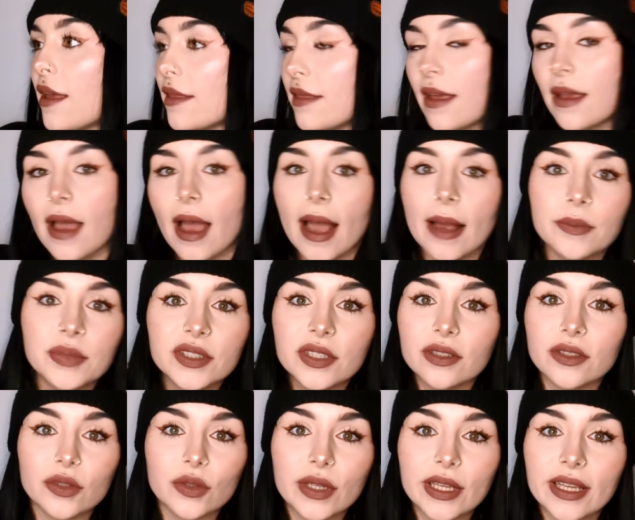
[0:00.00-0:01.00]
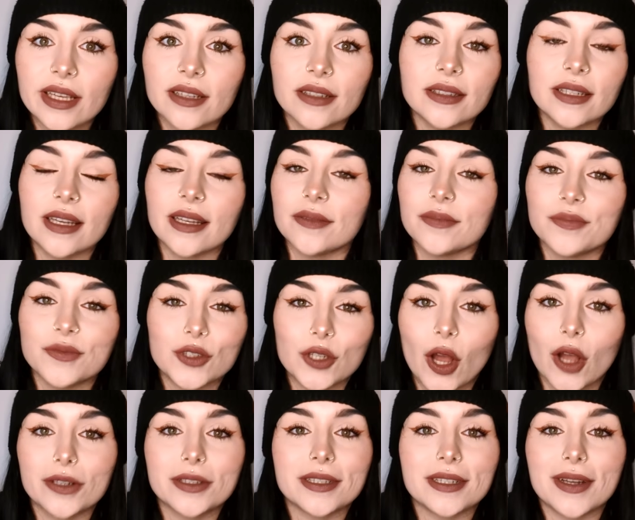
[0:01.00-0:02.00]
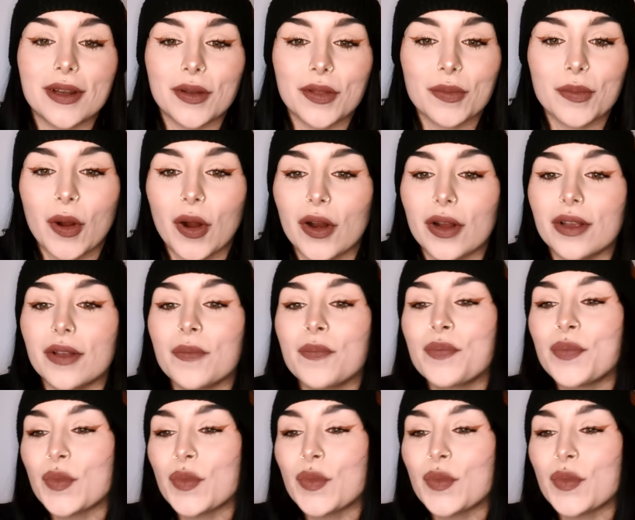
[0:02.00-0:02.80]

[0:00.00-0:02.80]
they absolutely killed it, knocked it out of the park.